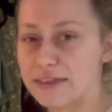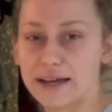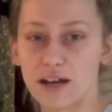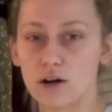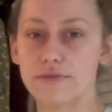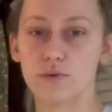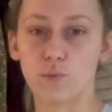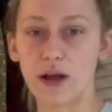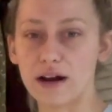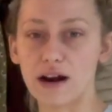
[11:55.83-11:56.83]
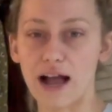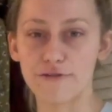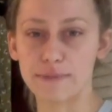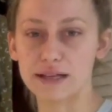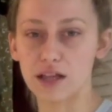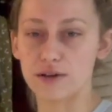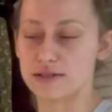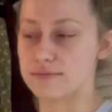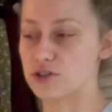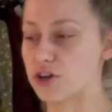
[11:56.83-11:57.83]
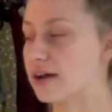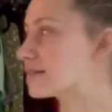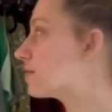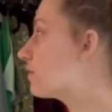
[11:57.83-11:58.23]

like I don't even wear half my clothes. I'm sure you guys can